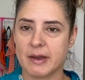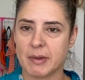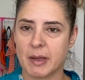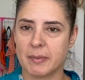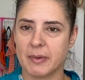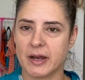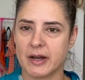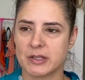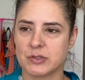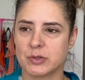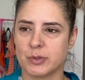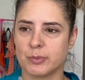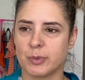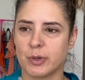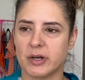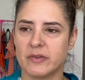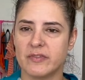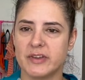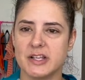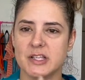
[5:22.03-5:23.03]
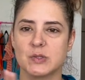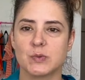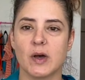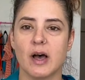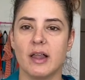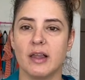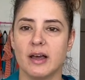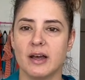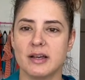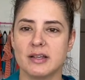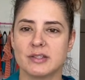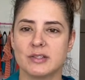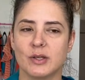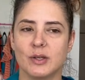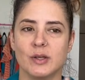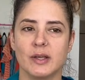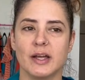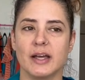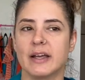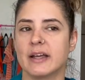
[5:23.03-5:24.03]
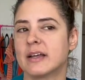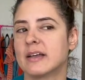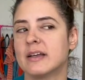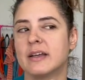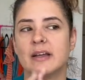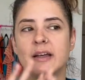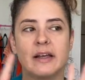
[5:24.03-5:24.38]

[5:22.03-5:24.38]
My parents were born in Venezuela, so like